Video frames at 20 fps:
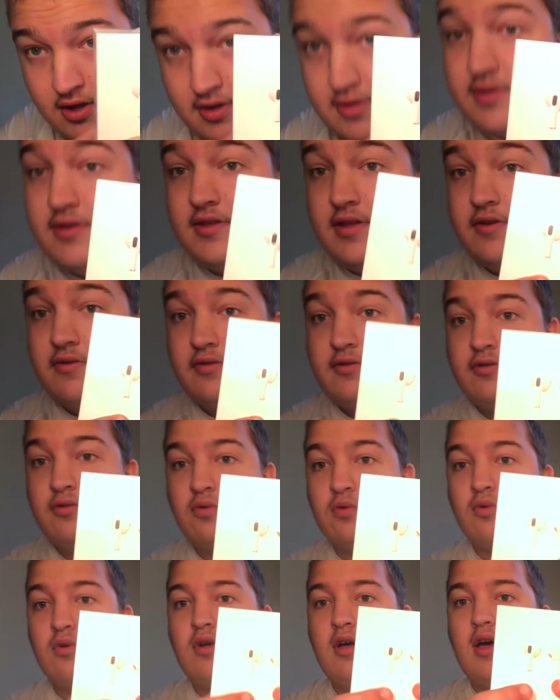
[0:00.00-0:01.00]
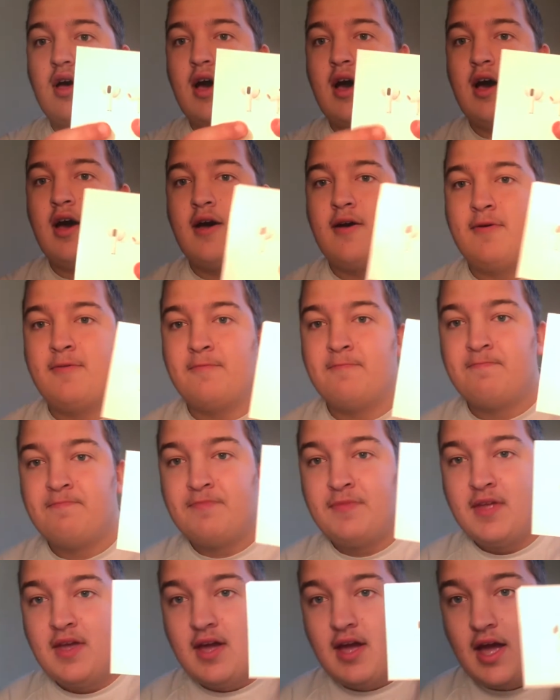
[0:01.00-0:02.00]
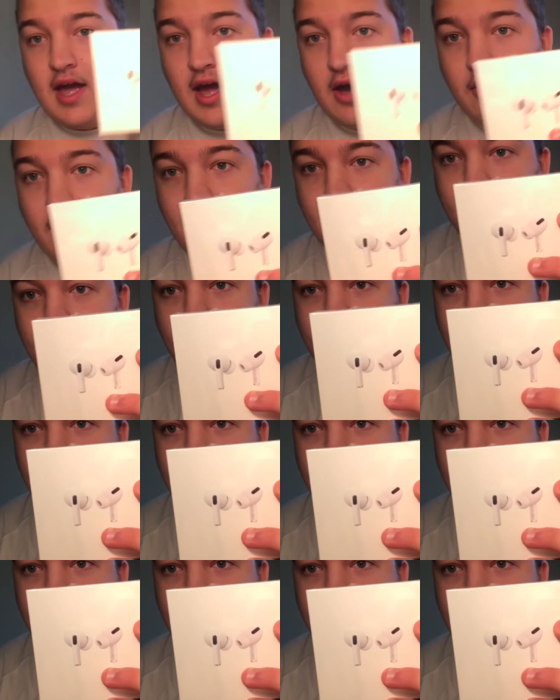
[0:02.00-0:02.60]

they look cool. Uh, how I got